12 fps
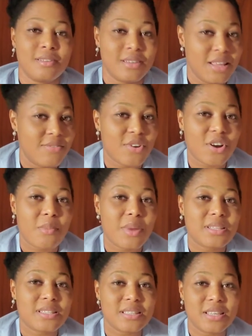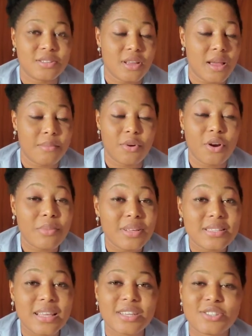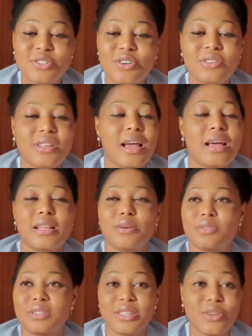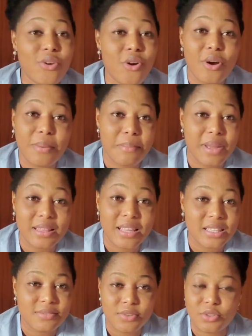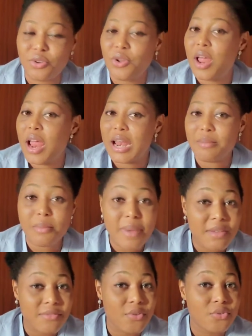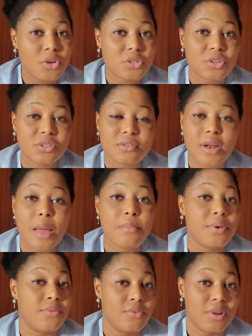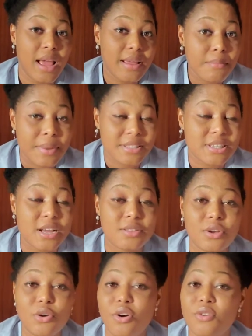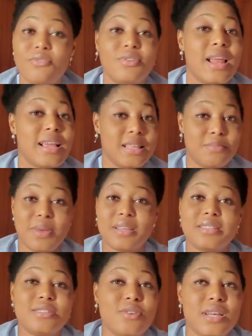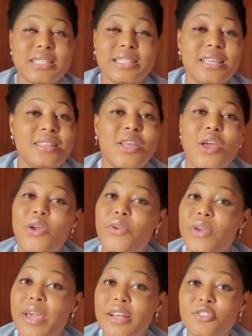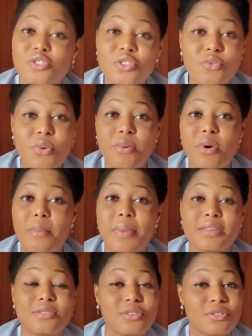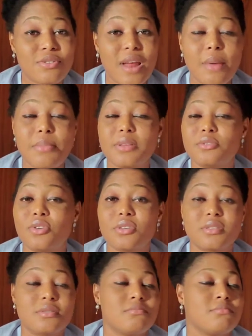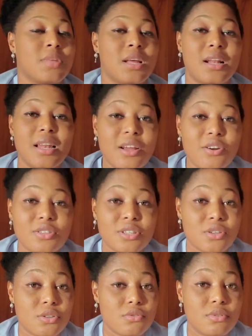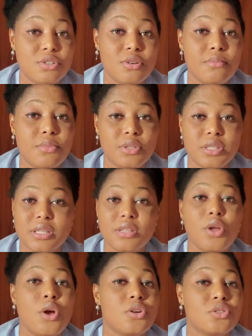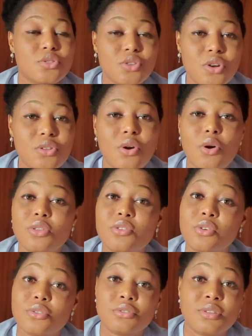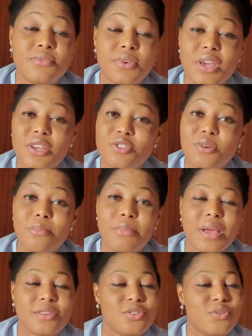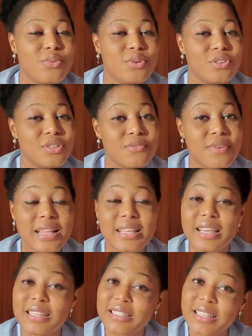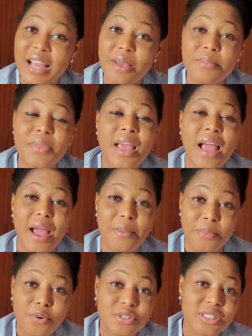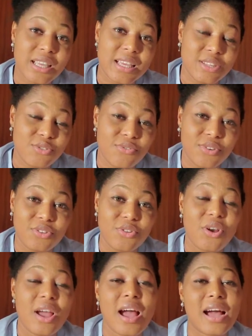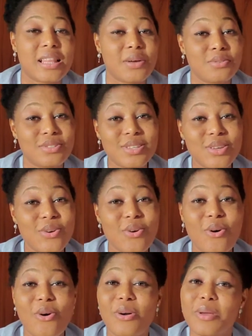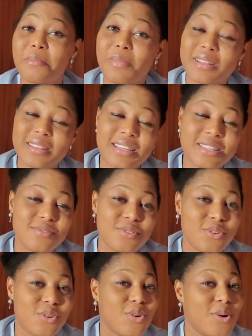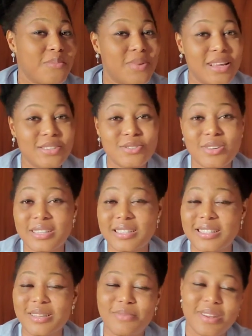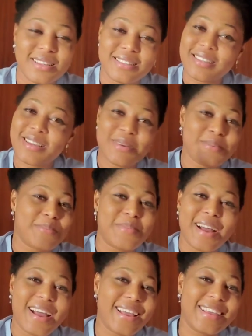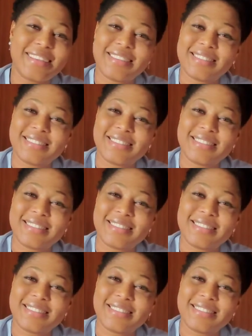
Leave your comments in the comment section, and I'll see you all in my next video. Remember, if you've not subscribed, if you like my channel or if you like the person you are seeing, you can do it well by subscribing. Just click on the subscription button, turn on your notification bell so you'll be notified each time I post a new video, and I'll see you all in my next video. God bless you and stay blessed. Bye.